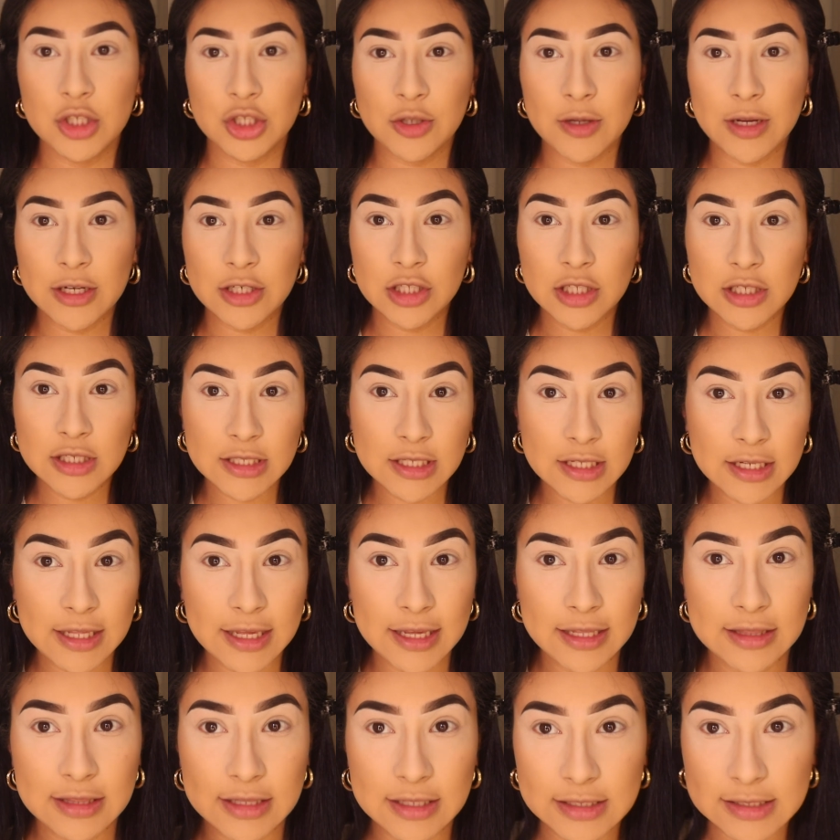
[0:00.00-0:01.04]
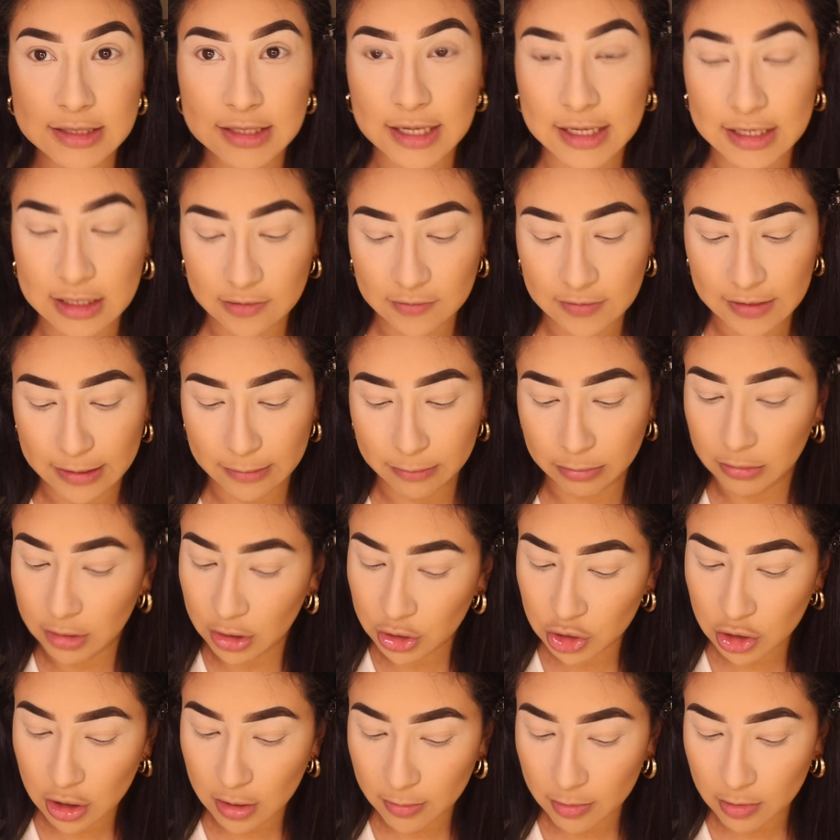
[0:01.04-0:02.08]
so I actually did get this kind of like
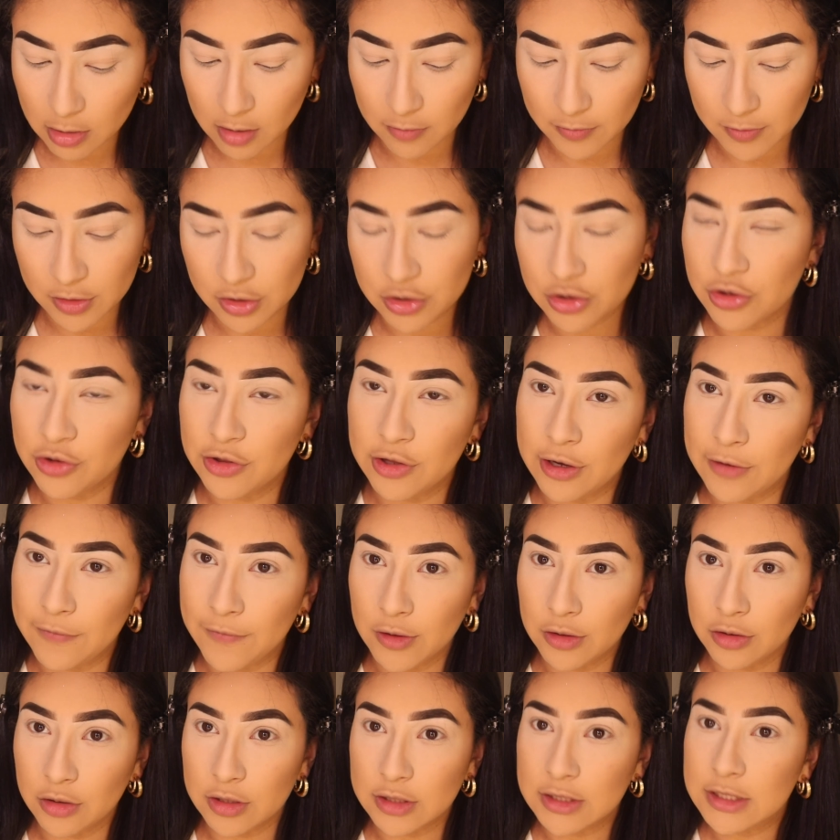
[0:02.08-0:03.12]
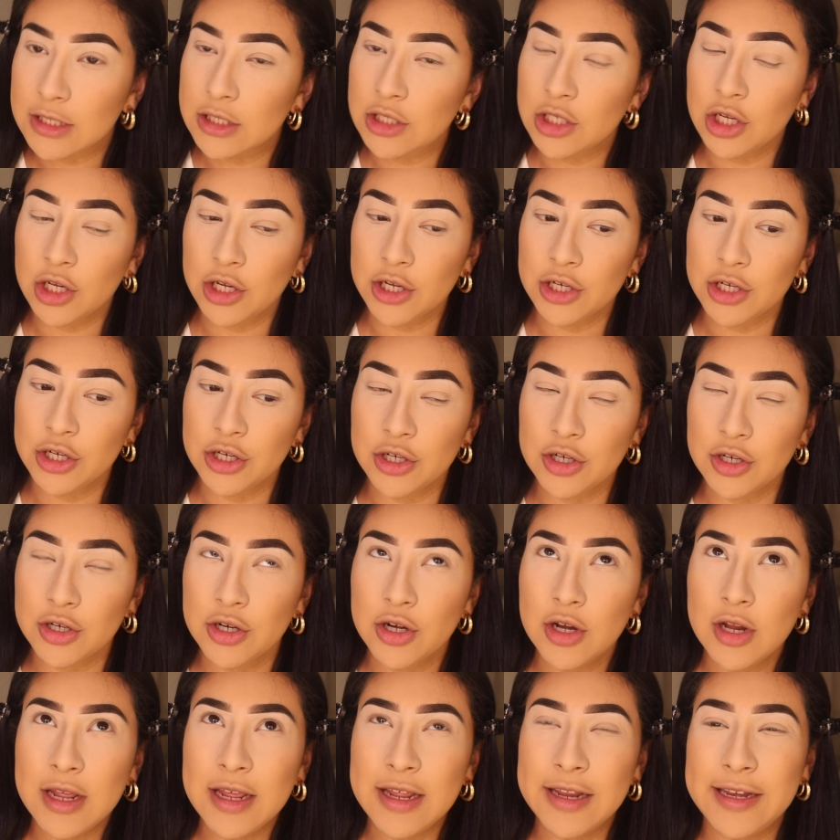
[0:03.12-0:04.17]
blush combo off of this girl that I follow on TikTok, and her
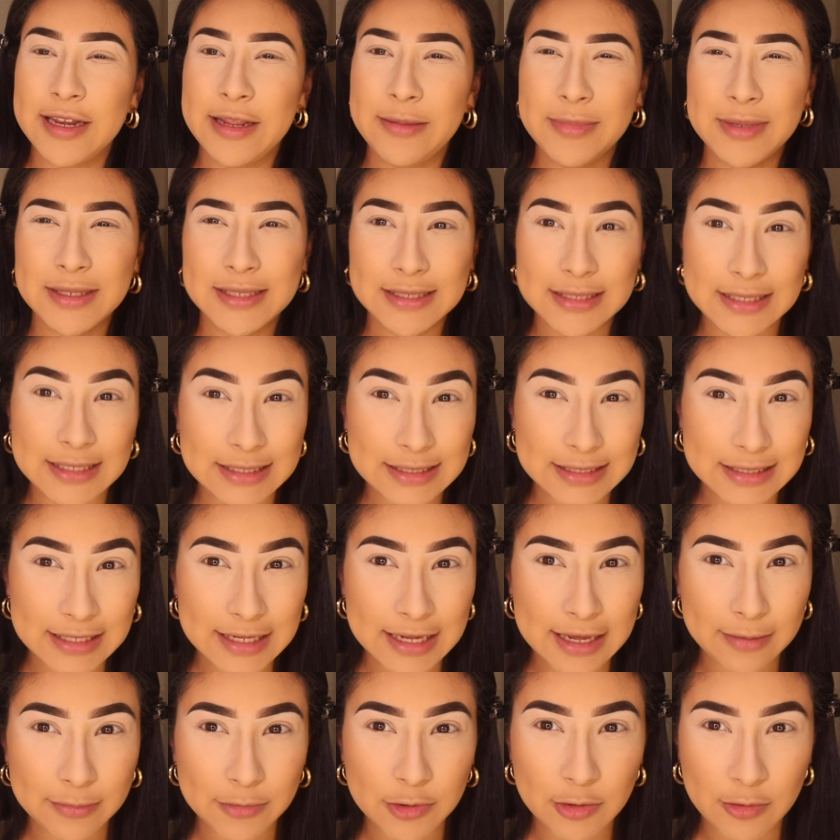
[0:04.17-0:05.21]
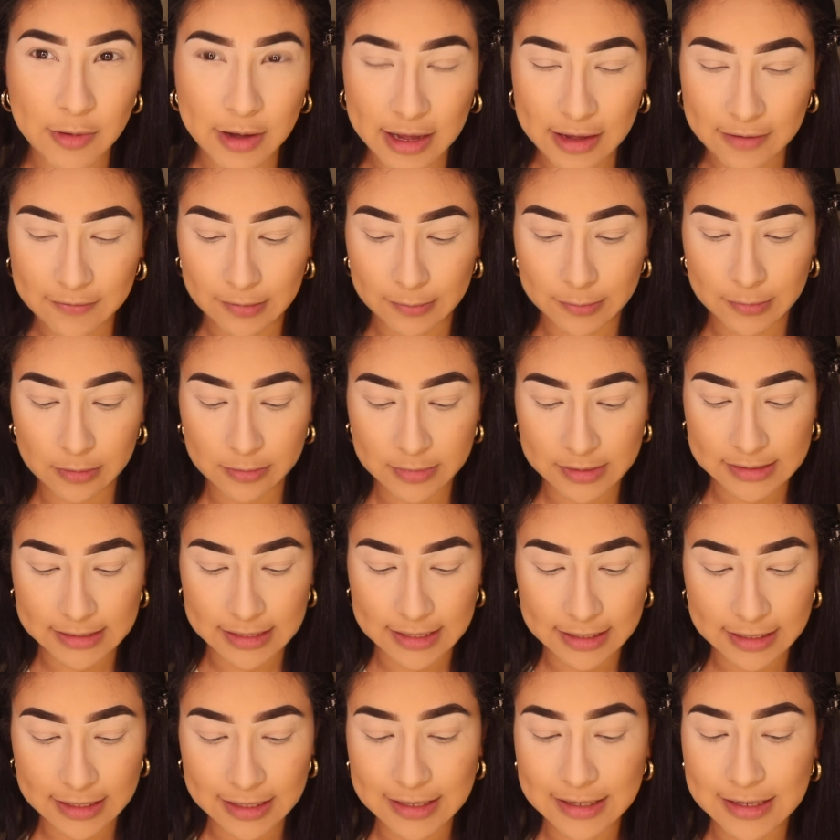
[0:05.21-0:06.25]
name is Cici MUA if I'm not
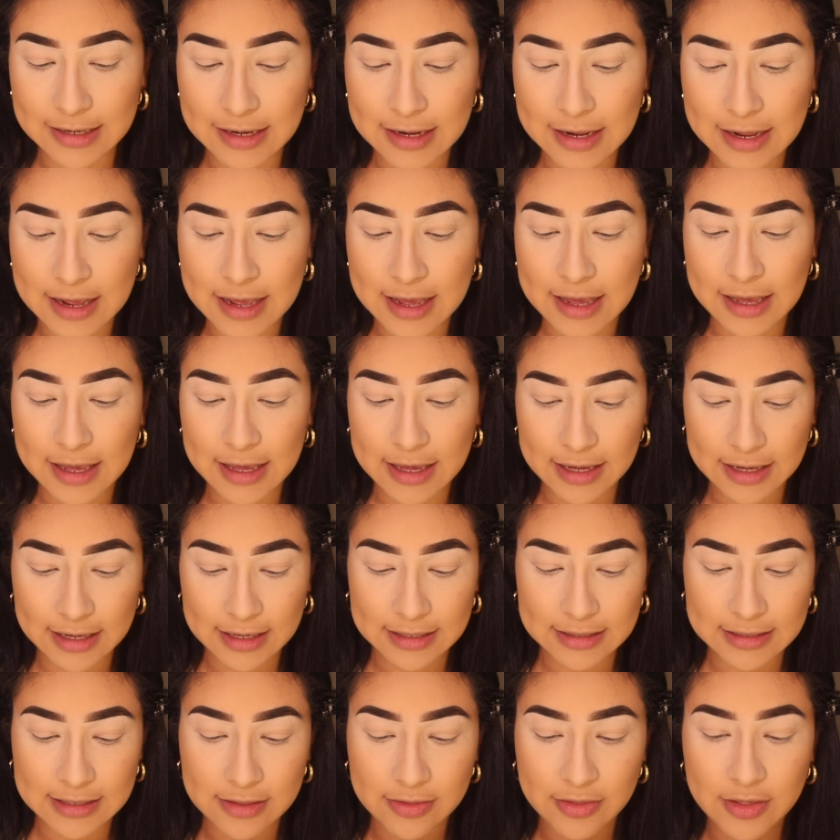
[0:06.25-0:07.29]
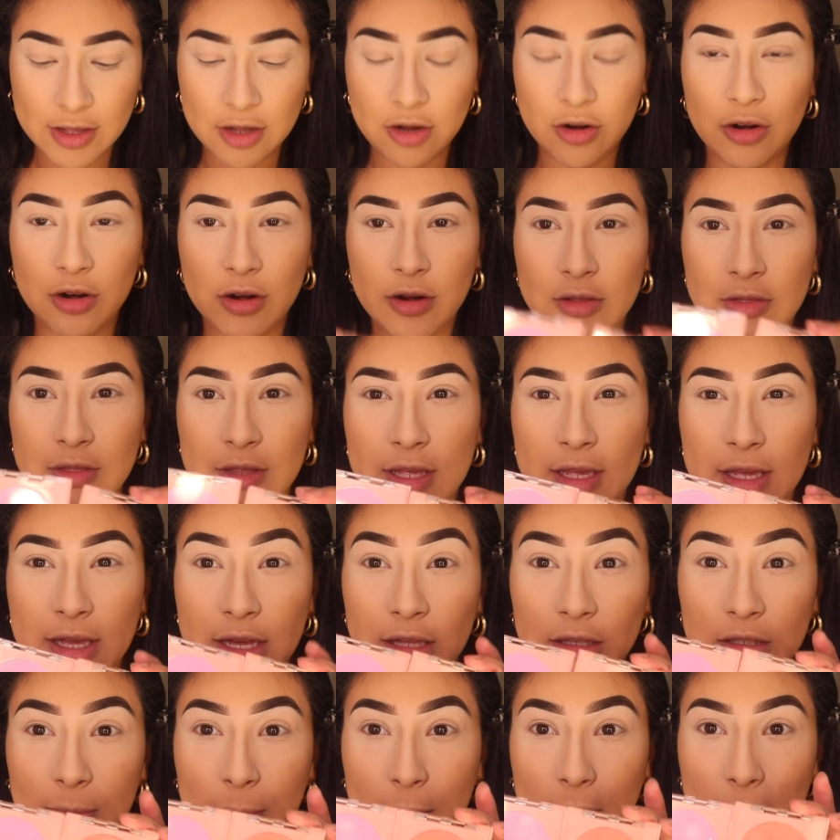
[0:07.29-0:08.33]
mistaken. And they are the
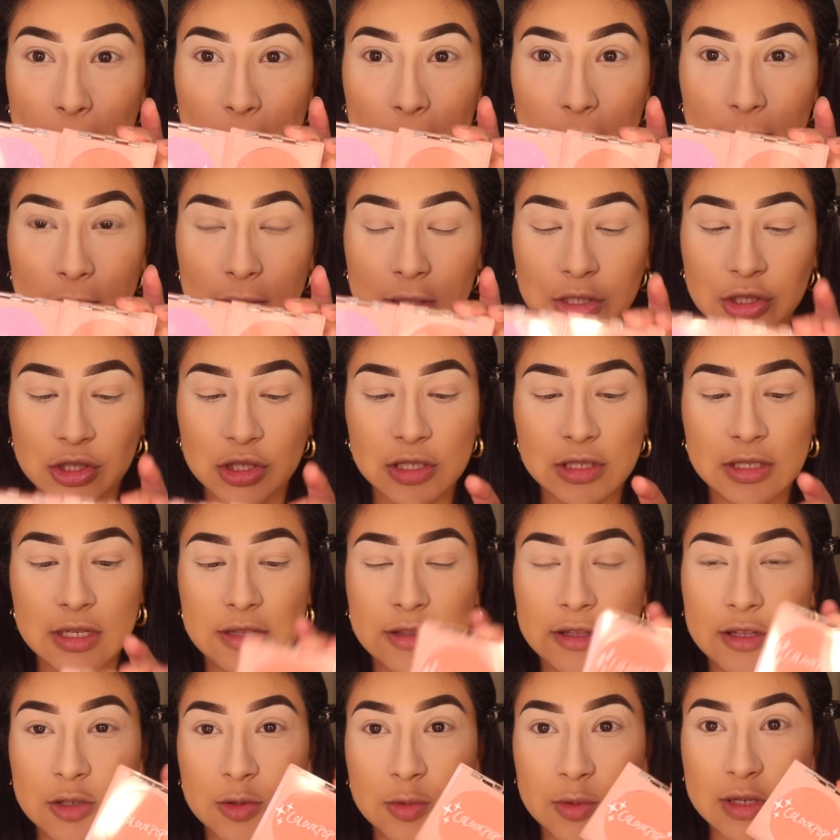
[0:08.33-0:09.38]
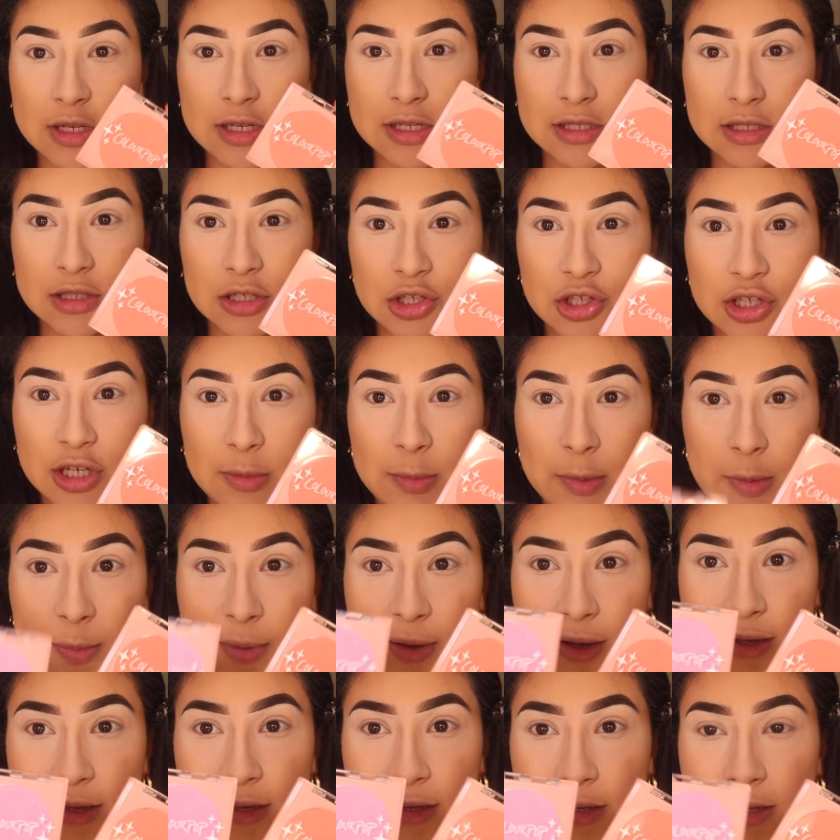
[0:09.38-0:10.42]
ColourPop blushes, and this one is in the shade
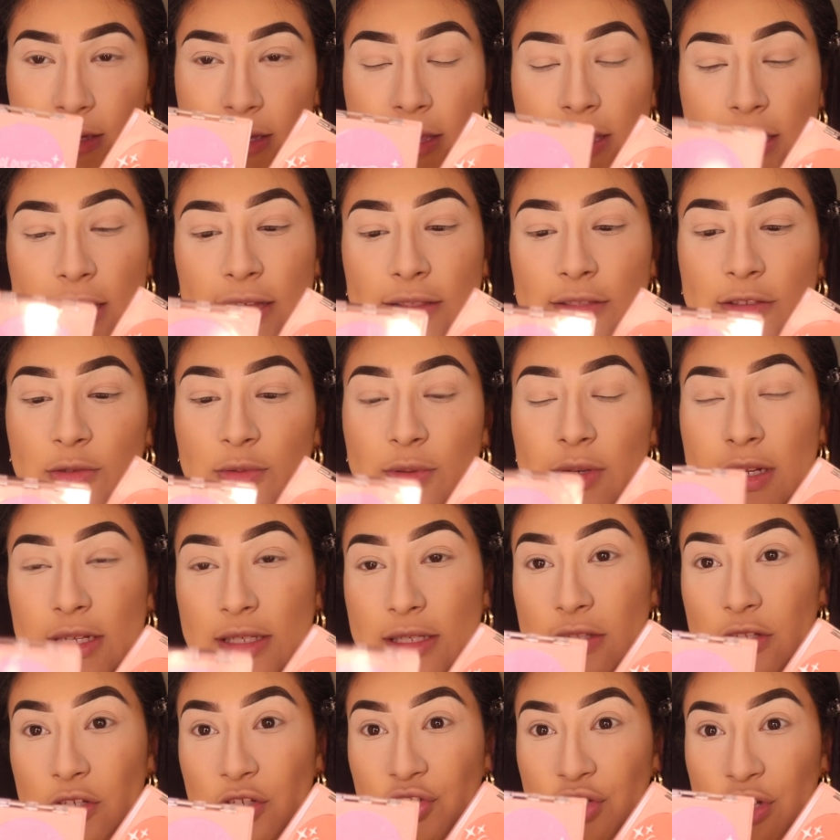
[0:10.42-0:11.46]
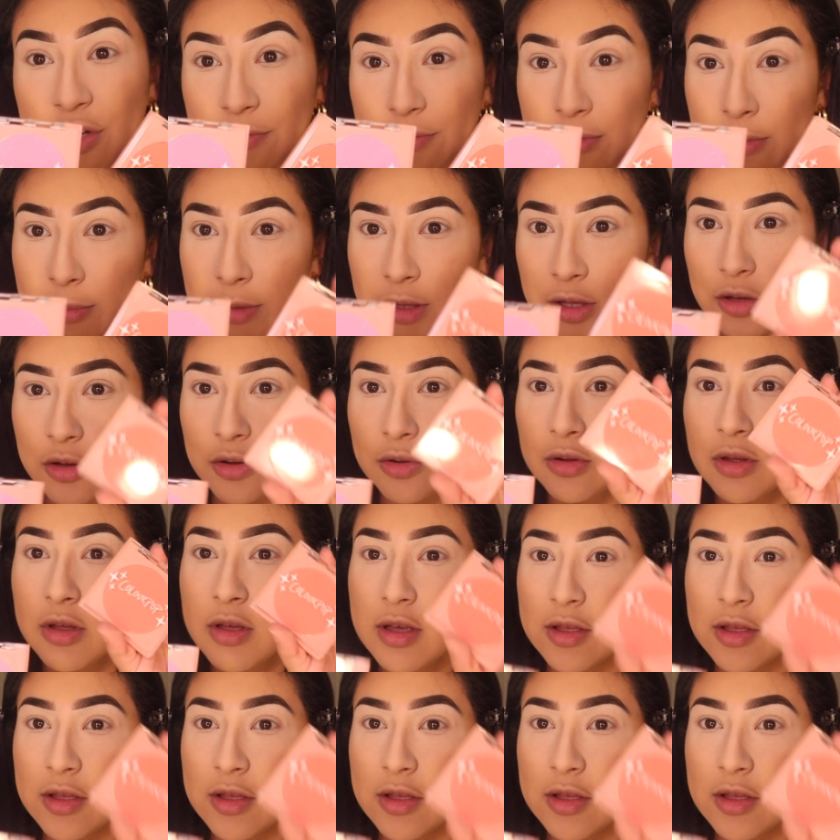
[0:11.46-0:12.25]
Papaya, and this one is in the shade Flamingo.